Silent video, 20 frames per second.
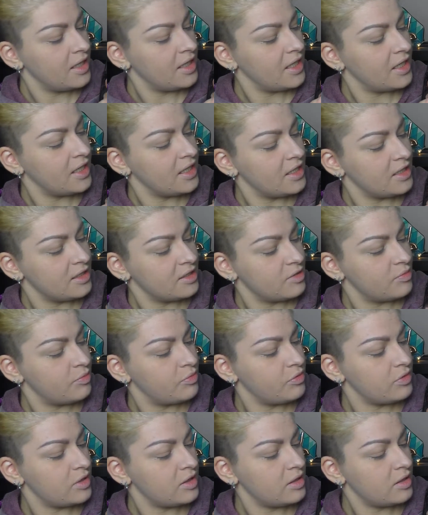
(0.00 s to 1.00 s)
and
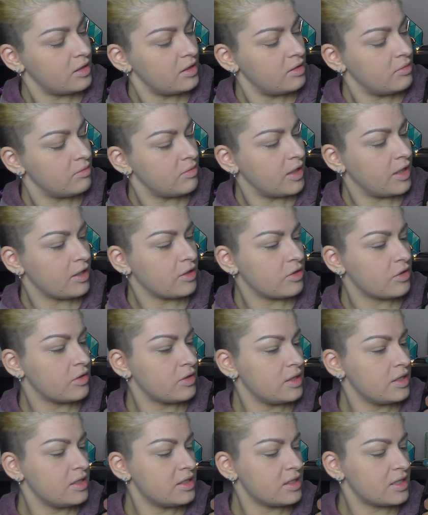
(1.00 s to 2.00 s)
put it in my
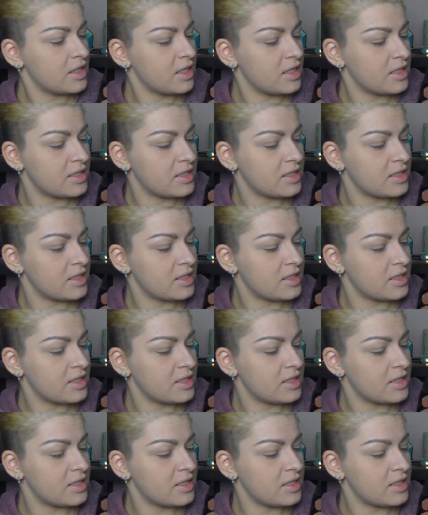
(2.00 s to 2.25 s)
crease